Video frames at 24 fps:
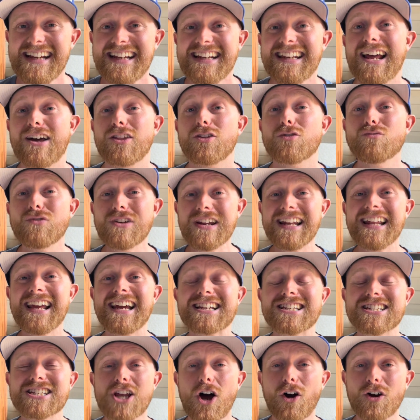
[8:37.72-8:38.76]
Now, the really
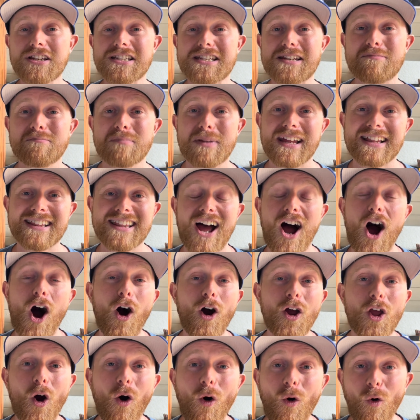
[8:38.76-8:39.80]
exciting bit that
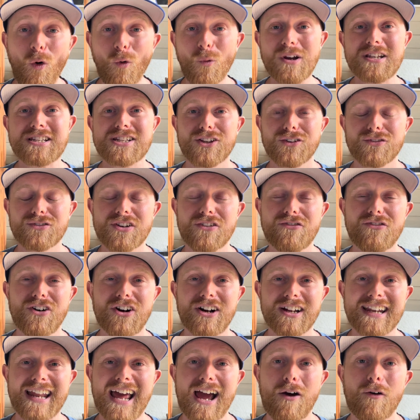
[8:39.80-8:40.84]
I always love to
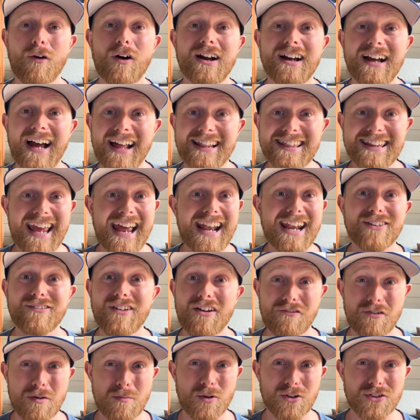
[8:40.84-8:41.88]
find out at the end of
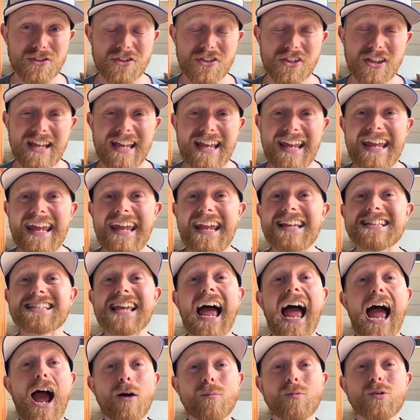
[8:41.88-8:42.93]
every month is
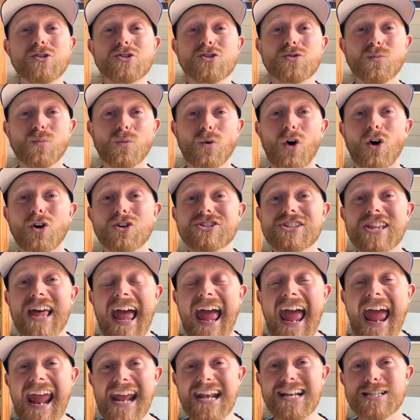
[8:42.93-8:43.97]
how much was the
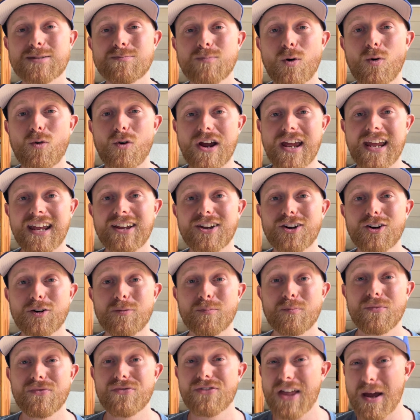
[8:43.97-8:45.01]
export
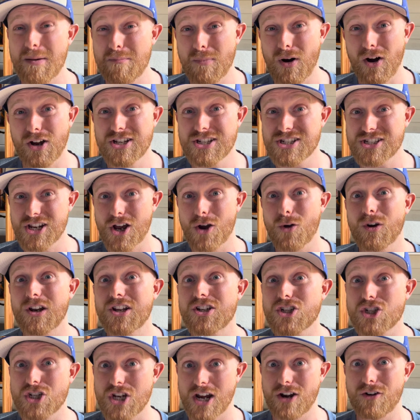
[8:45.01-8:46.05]
income that my solar
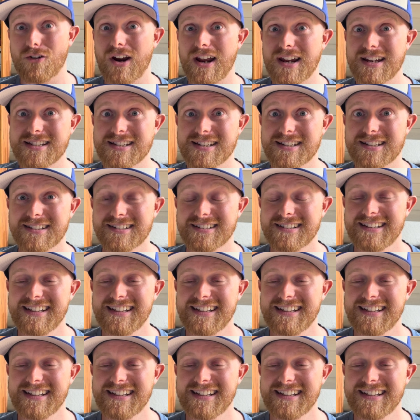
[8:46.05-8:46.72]
generated.